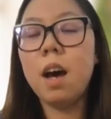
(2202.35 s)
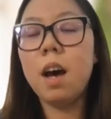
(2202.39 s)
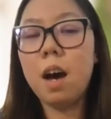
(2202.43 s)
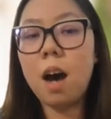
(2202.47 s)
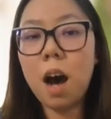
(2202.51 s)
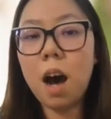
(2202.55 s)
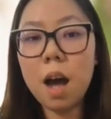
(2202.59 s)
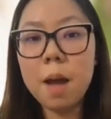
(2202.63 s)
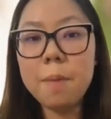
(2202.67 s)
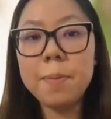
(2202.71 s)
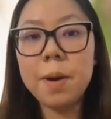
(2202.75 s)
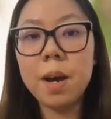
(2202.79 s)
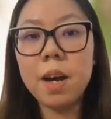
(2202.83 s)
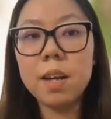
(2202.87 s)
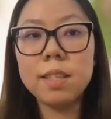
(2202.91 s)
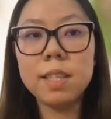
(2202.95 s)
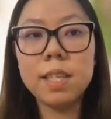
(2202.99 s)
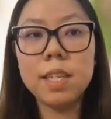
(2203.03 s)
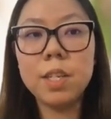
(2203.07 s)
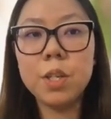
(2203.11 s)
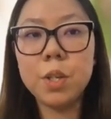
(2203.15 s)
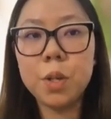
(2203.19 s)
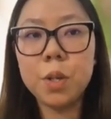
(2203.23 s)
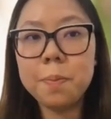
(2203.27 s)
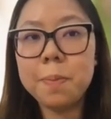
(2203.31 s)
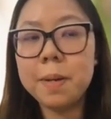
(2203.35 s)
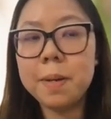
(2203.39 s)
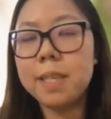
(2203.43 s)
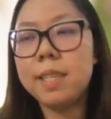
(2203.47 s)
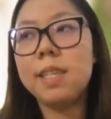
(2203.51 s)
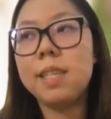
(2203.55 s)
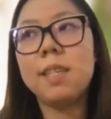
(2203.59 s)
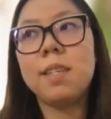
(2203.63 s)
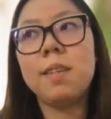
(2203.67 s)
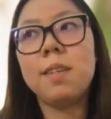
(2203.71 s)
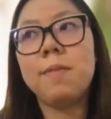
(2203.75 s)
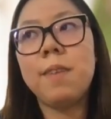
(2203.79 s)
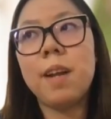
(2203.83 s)
I personally do
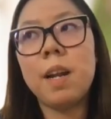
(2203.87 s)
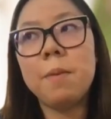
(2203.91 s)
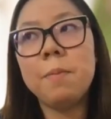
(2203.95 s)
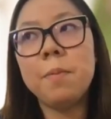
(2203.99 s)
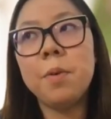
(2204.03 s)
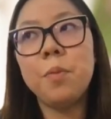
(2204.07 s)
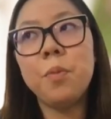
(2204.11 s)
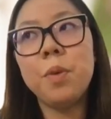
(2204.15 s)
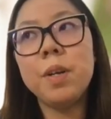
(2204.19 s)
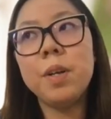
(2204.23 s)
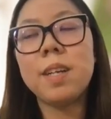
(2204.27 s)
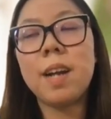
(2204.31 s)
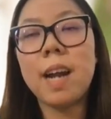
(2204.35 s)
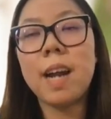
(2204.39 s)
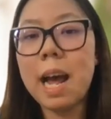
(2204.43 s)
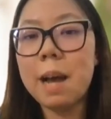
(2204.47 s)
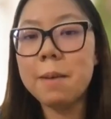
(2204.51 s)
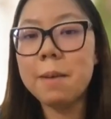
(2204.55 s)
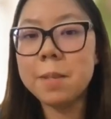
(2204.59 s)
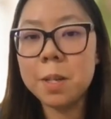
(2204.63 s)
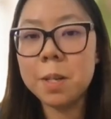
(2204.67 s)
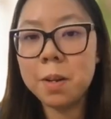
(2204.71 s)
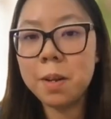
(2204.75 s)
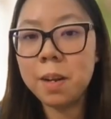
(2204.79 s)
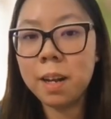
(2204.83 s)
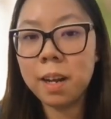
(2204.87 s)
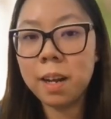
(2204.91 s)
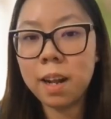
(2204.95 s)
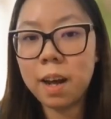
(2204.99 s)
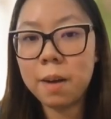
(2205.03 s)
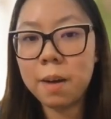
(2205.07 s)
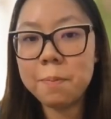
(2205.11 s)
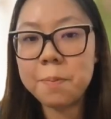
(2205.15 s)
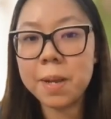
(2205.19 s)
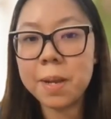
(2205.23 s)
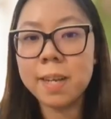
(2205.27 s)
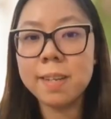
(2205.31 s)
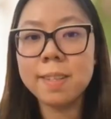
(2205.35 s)
business development, which I absolutely
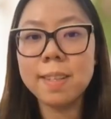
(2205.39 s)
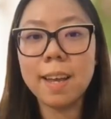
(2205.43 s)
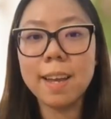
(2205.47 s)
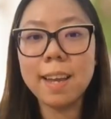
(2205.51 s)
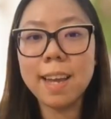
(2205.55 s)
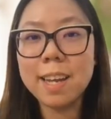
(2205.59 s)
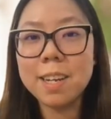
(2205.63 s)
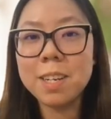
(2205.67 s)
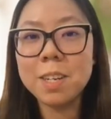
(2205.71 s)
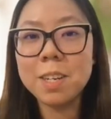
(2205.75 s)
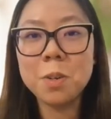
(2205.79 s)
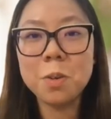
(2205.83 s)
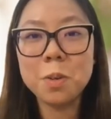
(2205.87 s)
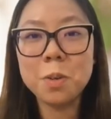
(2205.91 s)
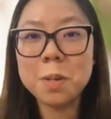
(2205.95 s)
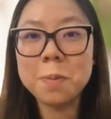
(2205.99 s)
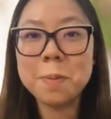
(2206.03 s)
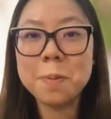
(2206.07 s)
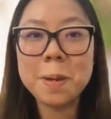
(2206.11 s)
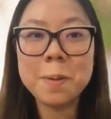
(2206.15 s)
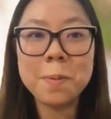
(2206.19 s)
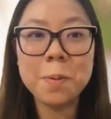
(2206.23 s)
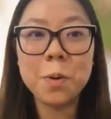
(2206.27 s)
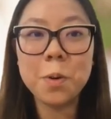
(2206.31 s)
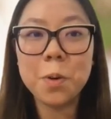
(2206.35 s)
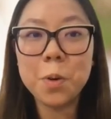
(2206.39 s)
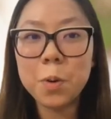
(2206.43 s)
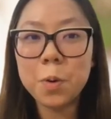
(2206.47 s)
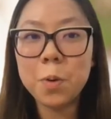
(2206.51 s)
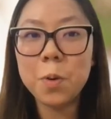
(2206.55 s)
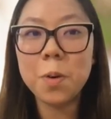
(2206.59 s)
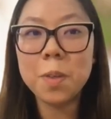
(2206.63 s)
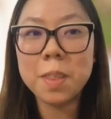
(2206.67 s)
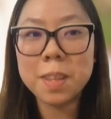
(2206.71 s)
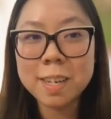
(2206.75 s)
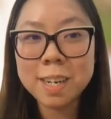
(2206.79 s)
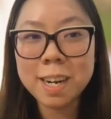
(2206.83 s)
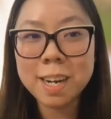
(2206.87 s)
love, because I get to talk to people
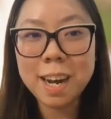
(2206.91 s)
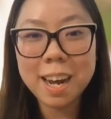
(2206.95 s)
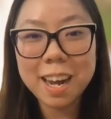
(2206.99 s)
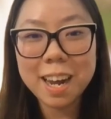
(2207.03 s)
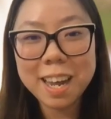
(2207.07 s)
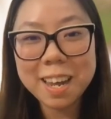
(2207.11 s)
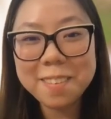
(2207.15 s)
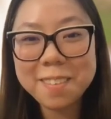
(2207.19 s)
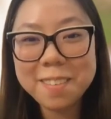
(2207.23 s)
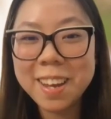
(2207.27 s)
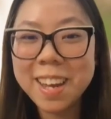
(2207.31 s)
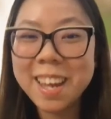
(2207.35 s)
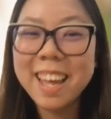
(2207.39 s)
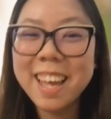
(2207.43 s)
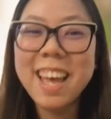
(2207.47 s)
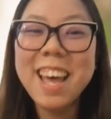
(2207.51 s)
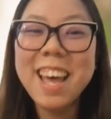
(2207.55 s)
all the time.